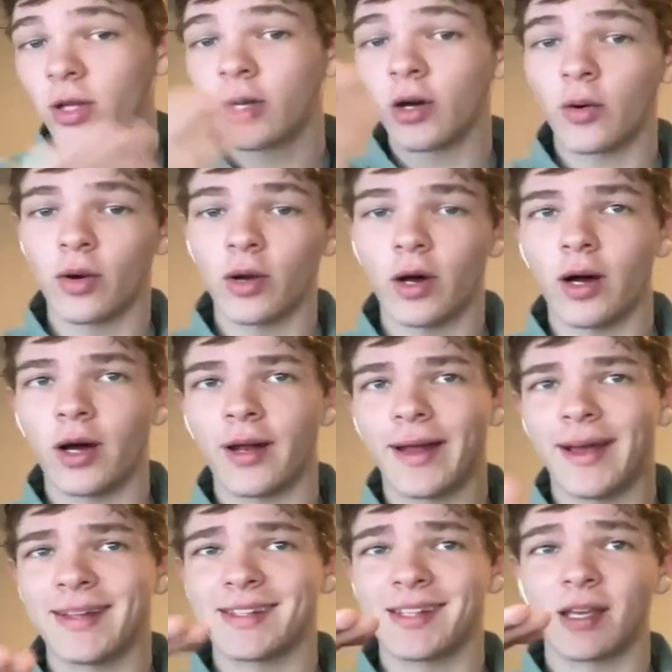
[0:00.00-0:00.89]
going
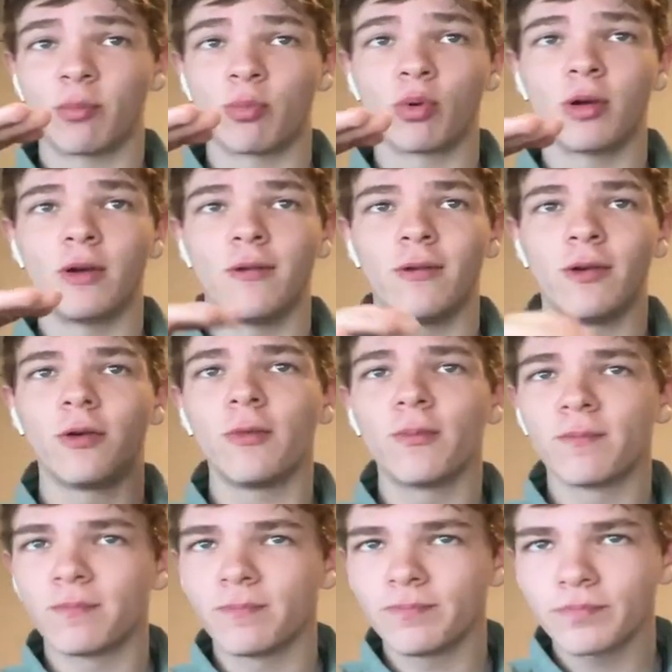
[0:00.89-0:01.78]
on as like preview.
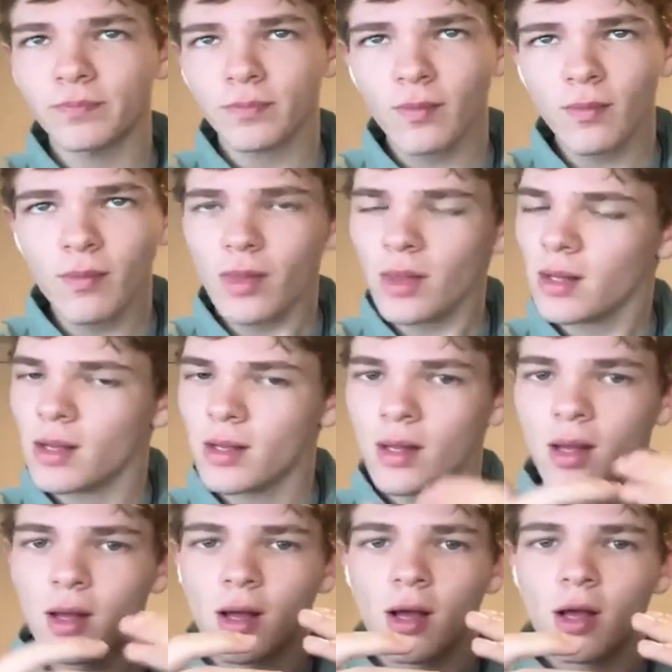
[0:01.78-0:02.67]

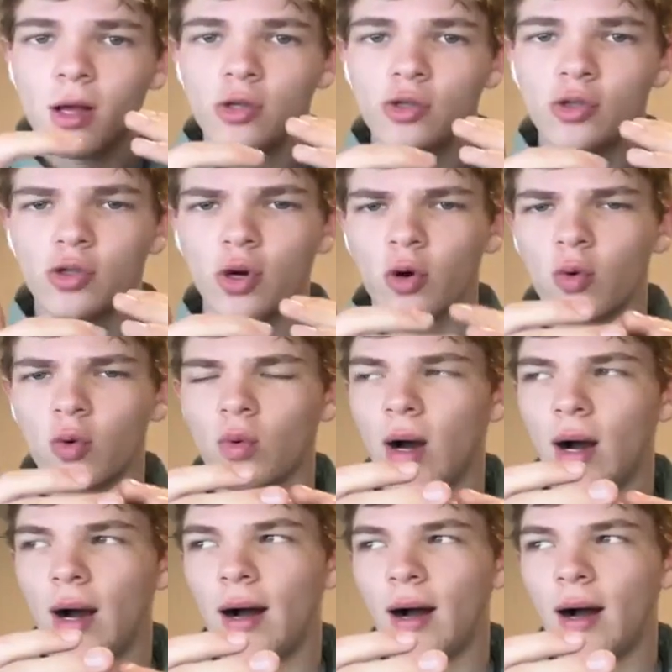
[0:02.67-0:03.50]
So,